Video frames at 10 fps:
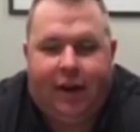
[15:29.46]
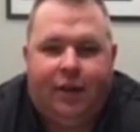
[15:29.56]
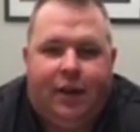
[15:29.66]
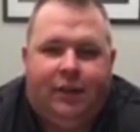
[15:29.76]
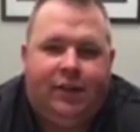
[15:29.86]
Uh,
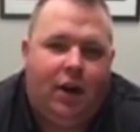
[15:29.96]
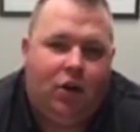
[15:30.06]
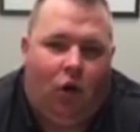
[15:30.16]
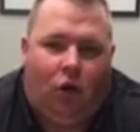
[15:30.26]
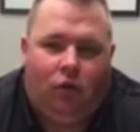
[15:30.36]
second
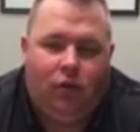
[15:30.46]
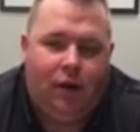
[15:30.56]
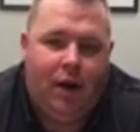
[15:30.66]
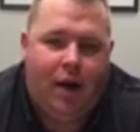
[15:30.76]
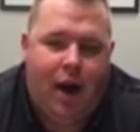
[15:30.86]
thing, set a
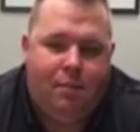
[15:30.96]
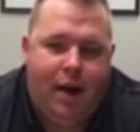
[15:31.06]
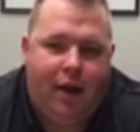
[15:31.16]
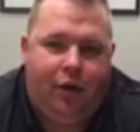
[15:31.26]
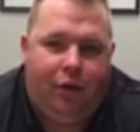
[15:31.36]
goal
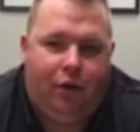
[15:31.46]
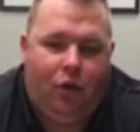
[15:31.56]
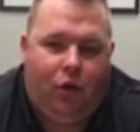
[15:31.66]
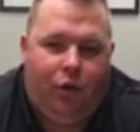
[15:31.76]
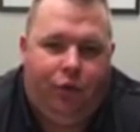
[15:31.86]
and, and, and,
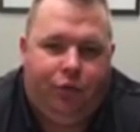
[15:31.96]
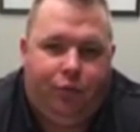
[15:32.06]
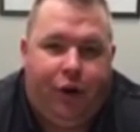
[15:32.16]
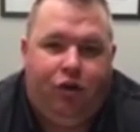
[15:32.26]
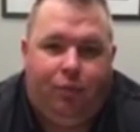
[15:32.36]
make your
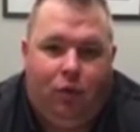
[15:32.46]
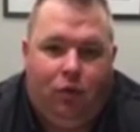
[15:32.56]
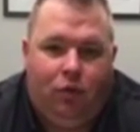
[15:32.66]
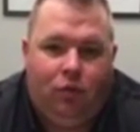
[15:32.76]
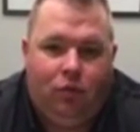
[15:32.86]
goals
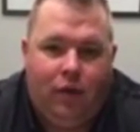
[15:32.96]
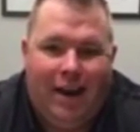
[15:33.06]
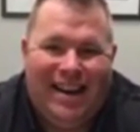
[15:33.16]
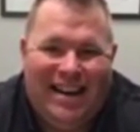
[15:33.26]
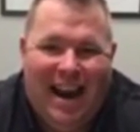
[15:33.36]

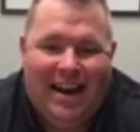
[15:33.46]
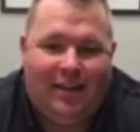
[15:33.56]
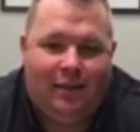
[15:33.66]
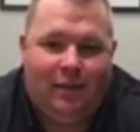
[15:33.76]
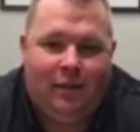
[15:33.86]
reachable and
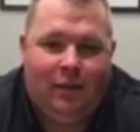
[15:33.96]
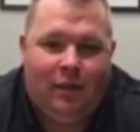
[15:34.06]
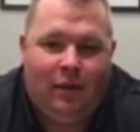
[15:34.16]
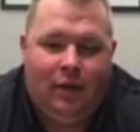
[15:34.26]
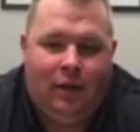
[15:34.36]
a date.
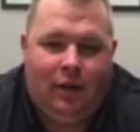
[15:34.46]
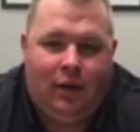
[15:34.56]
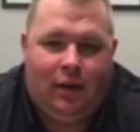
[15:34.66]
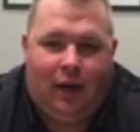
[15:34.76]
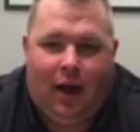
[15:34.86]

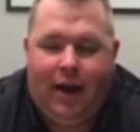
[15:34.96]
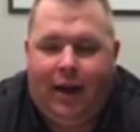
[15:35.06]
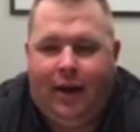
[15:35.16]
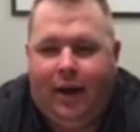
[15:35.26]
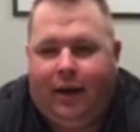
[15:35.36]

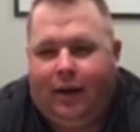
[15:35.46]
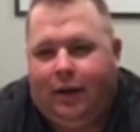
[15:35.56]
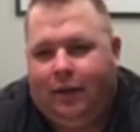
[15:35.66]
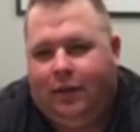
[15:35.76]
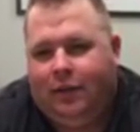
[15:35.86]
Uh, I
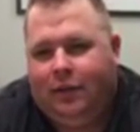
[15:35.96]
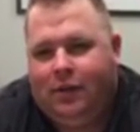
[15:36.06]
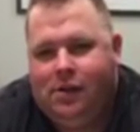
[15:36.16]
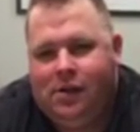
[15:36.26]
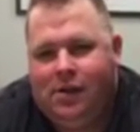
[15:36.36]
had a uh,
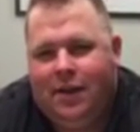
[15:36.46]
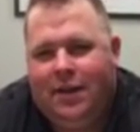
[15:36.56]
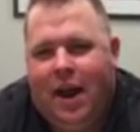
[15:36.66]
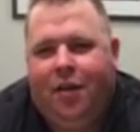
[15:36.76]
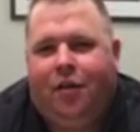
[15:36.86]

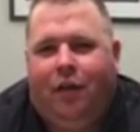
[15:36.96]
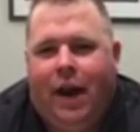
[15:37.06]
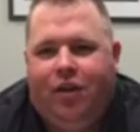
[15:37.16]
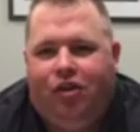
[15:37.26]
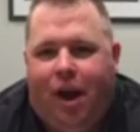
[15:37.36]

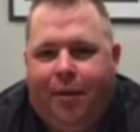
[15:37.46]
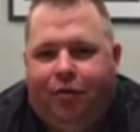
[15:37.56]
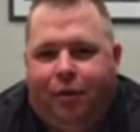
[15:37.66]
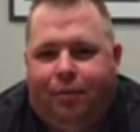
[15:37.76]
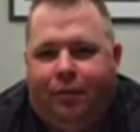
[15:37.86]
10th
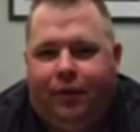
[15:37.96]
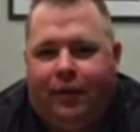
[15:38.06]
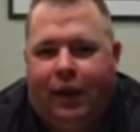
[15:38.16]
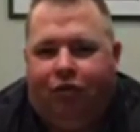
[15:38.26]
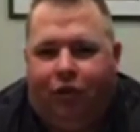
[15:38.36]
grade
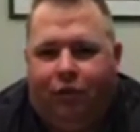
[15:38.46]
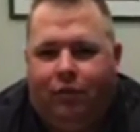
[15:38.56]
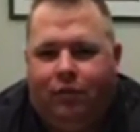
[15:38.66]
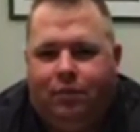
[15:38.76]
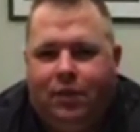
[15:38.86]
geometry
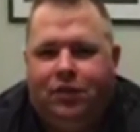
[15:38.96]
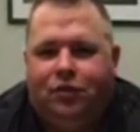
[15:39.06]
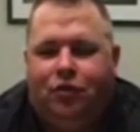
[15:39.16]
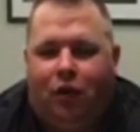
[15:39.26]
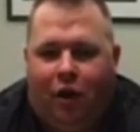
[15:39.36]
teacher,
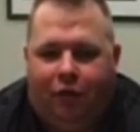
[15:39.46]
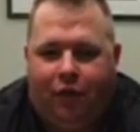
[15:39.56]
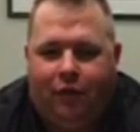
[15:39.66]
Mrs.